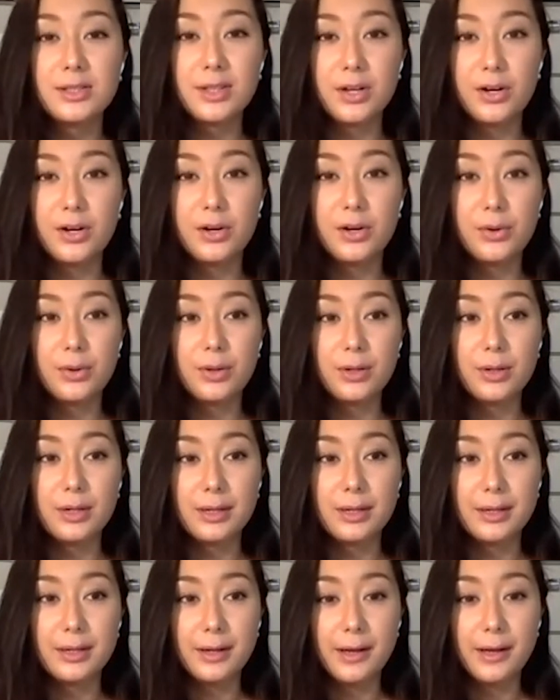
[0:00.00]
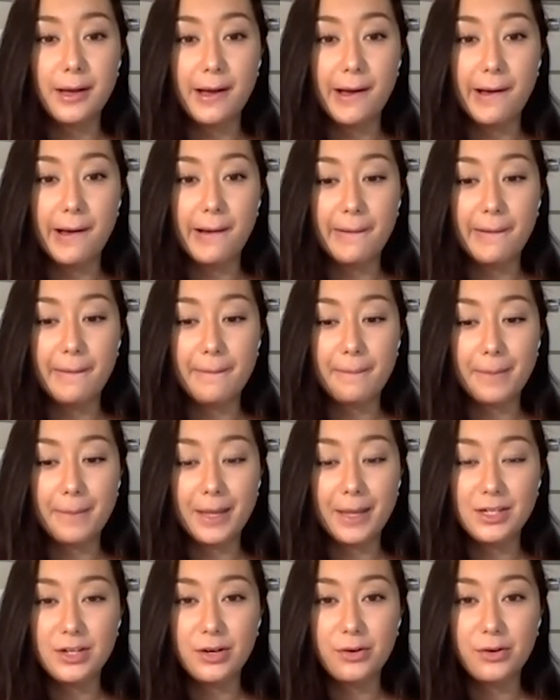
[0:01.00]
So
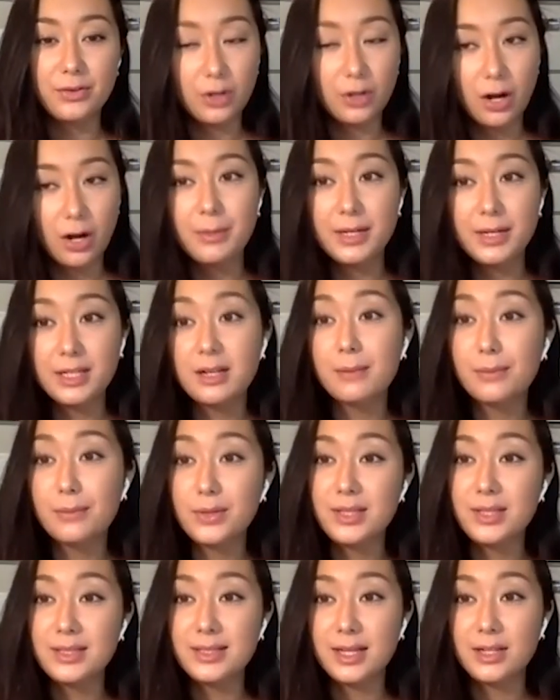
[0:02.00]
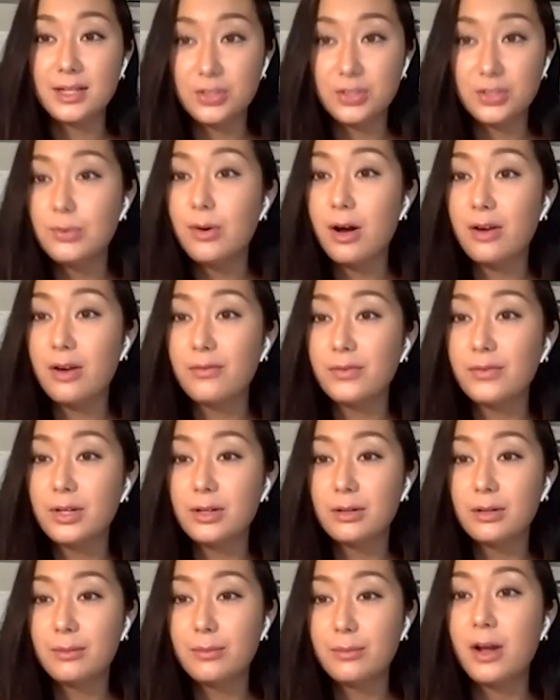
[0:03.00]
I know there are many companies that do
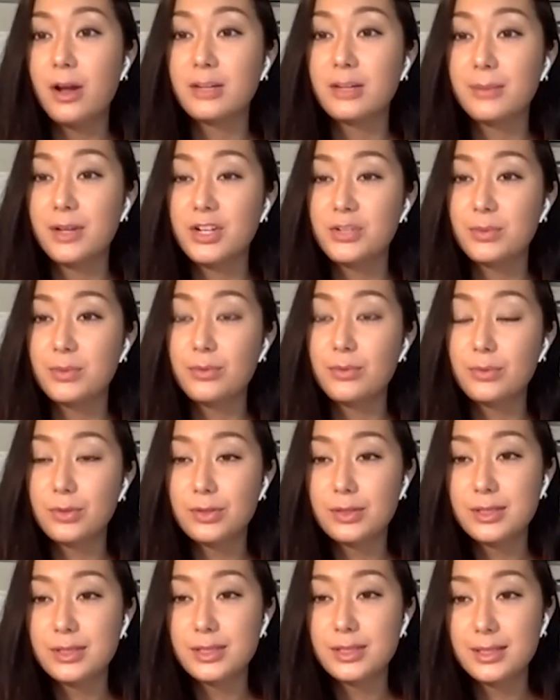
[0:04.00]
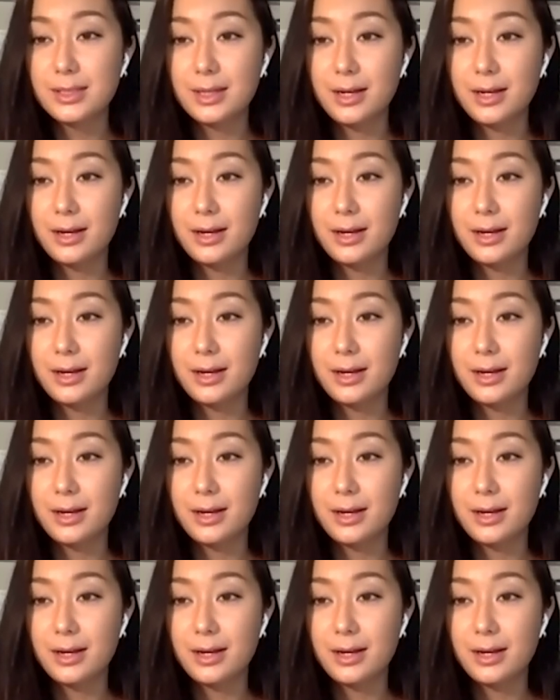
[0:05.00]
offer product management roles